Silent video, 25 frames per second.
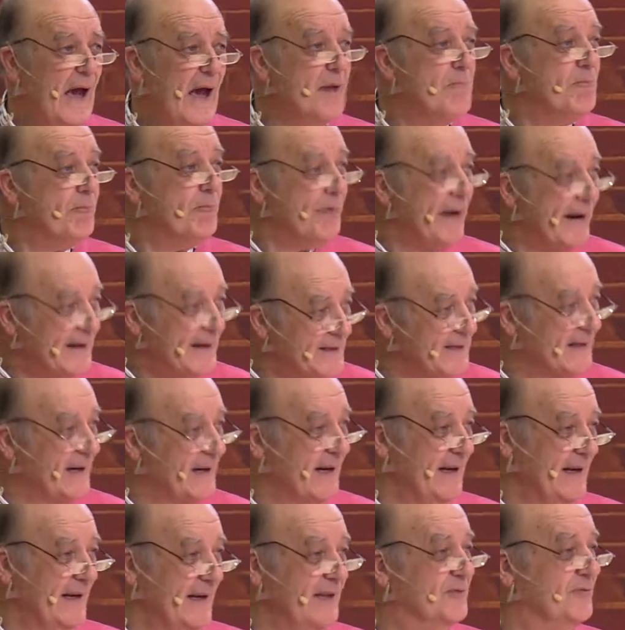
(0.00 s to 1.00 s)
And
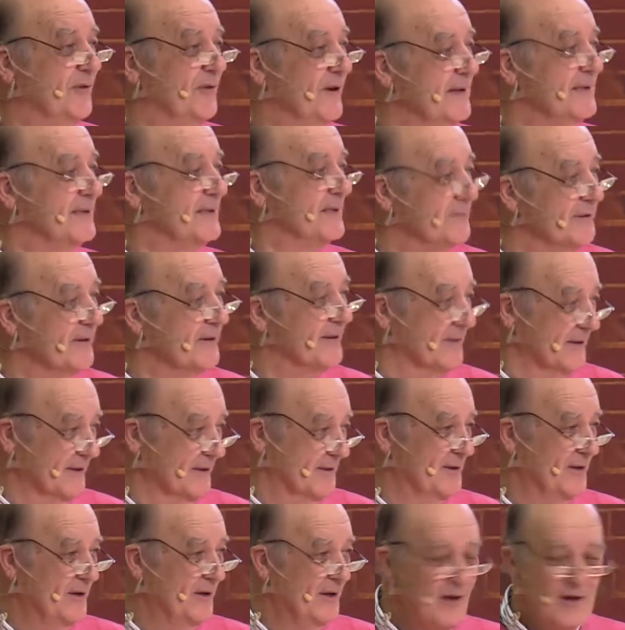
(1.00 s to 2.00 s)
practically, it's very
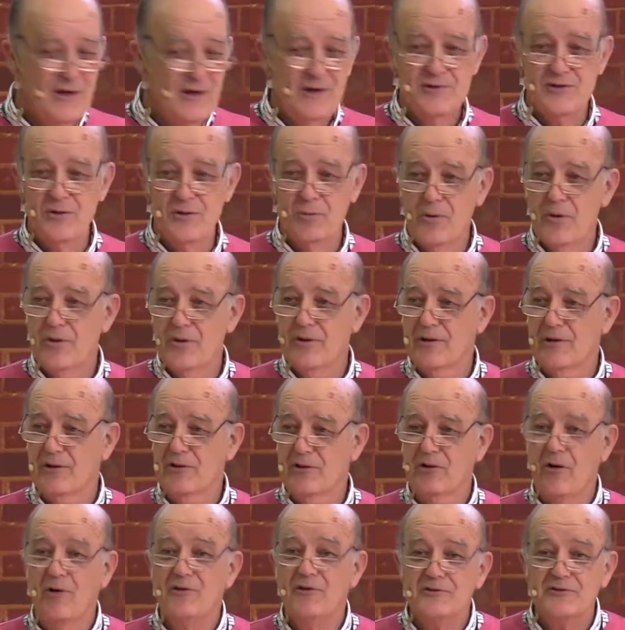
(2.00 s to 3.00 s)
difficult to work
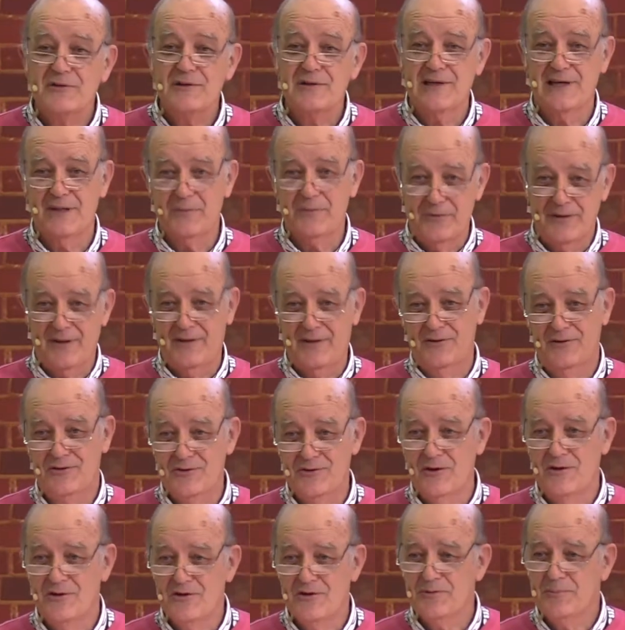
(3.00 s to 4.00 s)
constantly with other
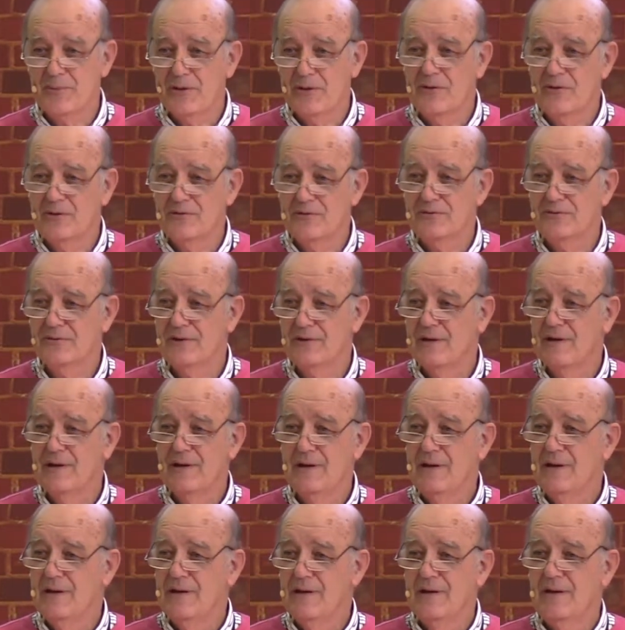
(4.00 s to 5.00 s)
churches because
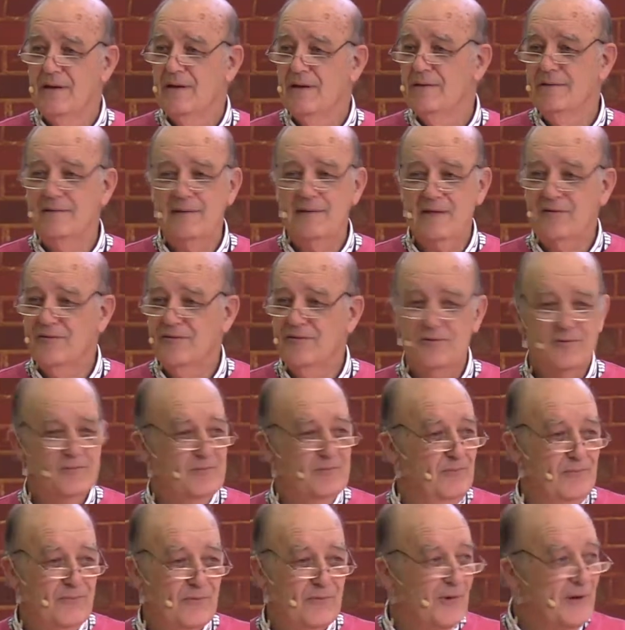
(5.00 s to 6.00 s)

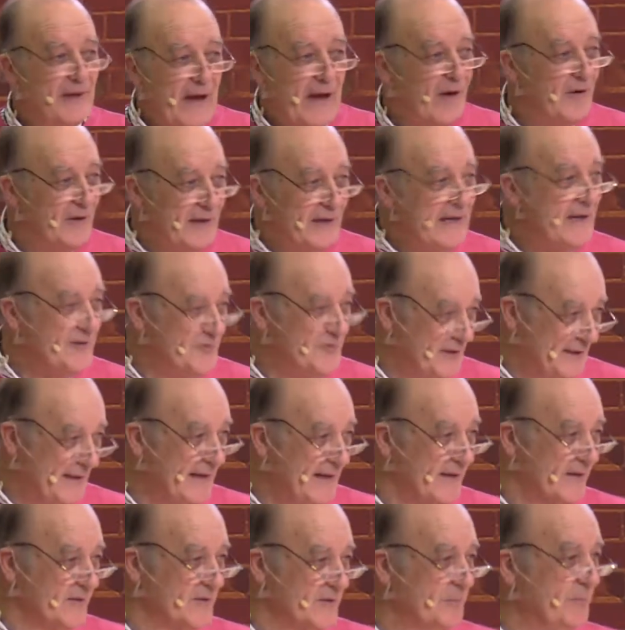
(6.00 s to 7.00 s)
that's not how easy it
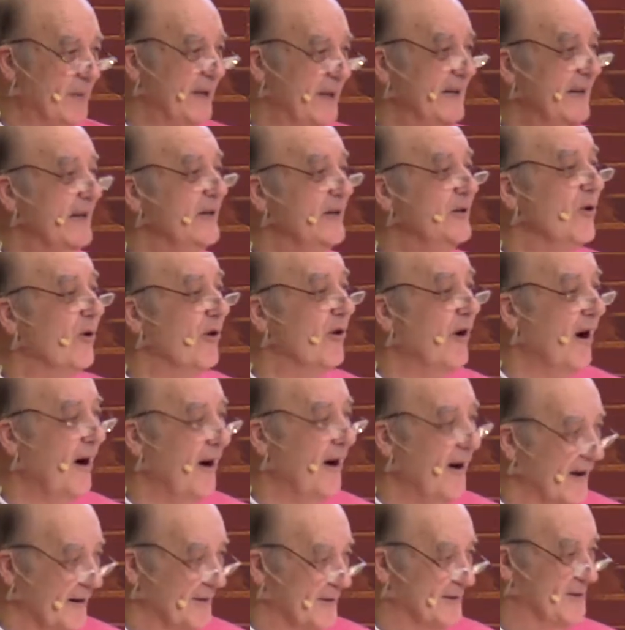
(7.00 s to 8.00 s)
is. But in your
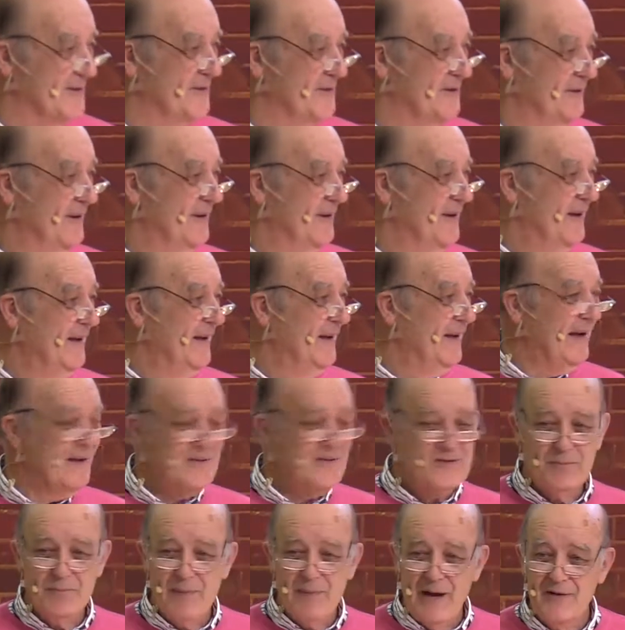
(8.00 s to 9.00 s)
heart,
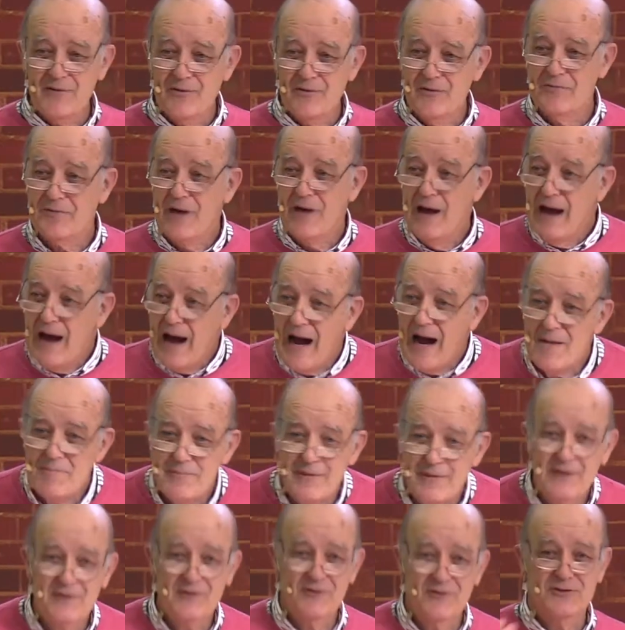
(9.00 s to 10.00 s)
it's a matter of, I'm
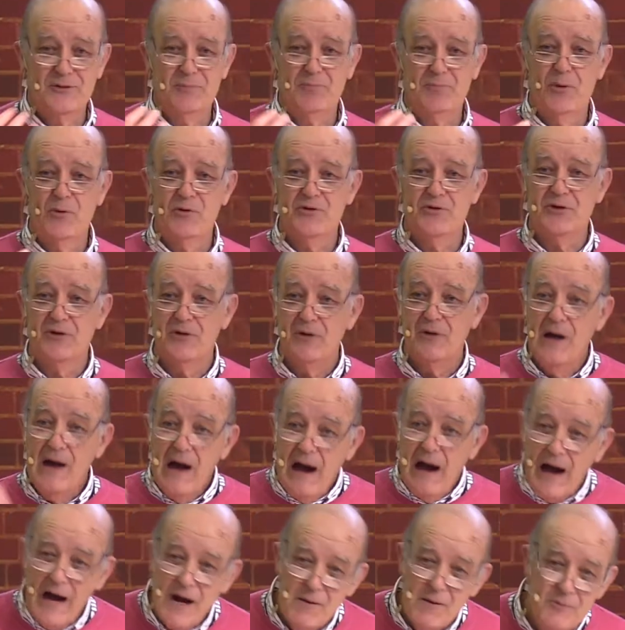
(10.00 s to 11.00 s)
there to support you.
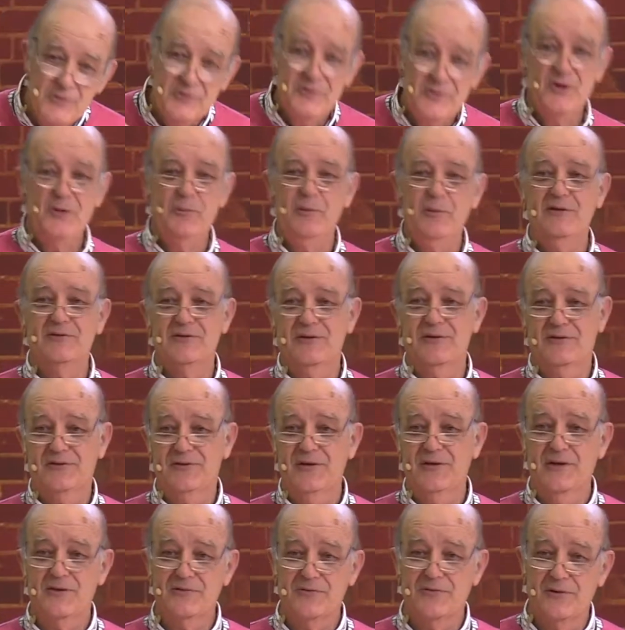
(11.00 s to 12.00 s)
I want you to be
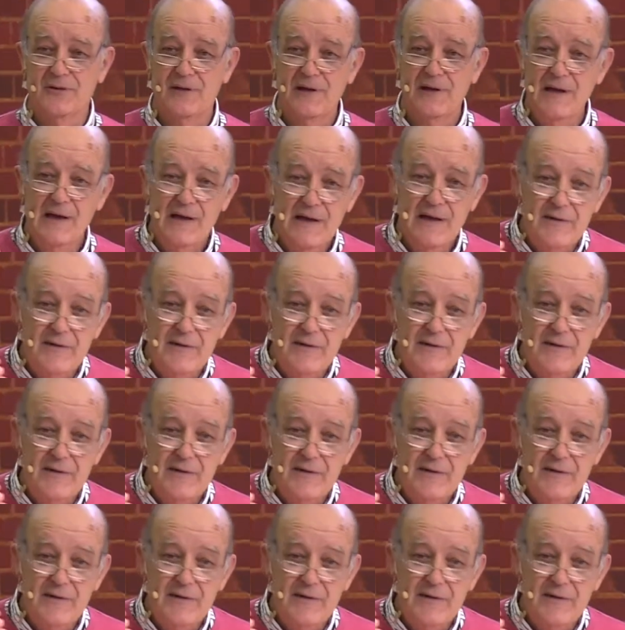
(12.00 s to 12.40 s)
successful.